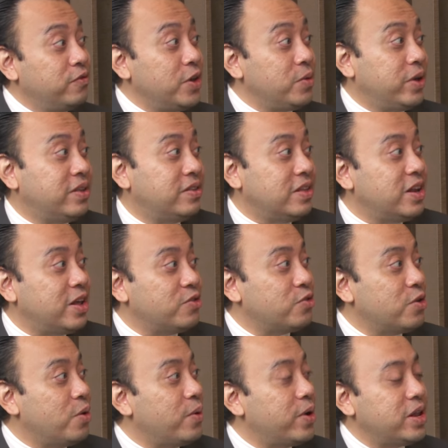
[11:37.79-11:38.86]
viewers in
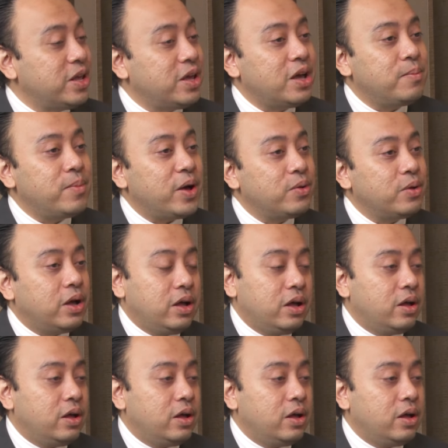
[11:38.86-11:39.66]
Awani about